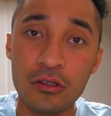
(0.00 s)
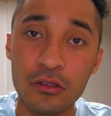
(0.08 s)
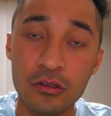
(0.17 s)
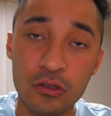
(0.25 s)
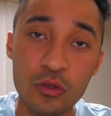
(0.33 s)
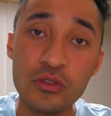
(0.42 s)

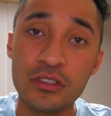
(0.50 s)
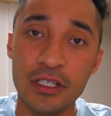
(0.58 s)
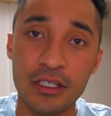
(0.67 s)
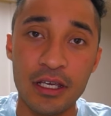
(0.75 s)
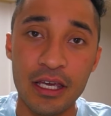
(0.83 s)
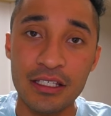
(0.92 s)

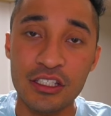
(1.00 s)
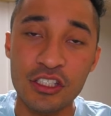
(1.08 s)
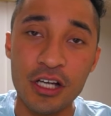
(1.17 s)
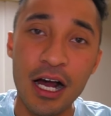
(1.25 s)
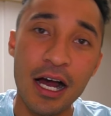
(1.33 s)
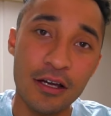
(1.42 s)
losing a
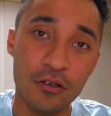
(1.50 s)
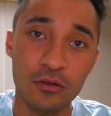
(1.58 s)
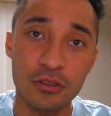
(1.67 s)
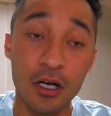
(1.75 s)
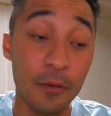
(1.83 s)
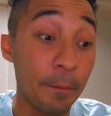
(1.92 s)

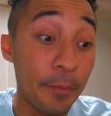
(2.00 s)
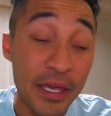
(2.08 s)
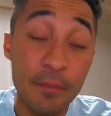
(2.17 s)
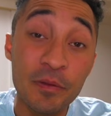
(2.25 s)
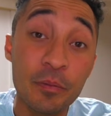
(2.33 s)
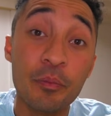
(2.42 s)
child, a
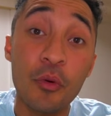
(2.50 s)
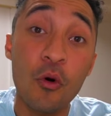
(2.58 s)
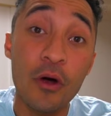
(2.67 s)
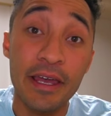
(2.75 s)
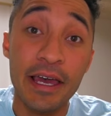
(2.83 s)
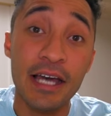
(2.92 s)
baby
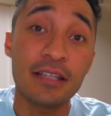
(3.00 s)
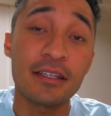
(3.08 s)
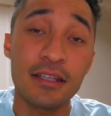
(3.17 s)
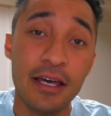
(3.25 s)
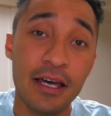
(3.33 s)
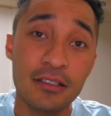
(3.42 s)
boy at
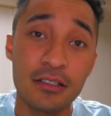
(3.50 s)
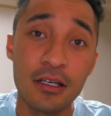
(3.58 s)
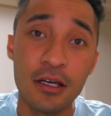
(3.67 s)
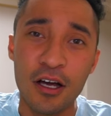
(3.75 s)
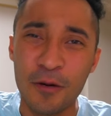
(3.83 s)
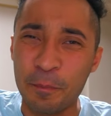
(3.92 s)
that,
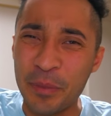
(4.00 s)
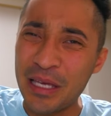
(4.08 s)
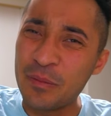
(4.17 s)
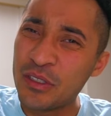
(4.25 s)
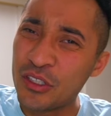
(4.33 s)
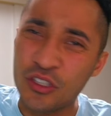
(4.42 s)
a
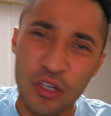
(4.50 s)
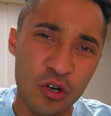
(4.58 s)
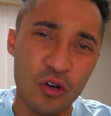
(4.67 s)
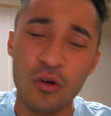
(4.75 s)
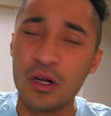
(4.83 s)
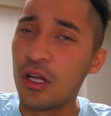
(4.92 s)
baby
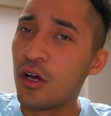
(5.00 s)
girl.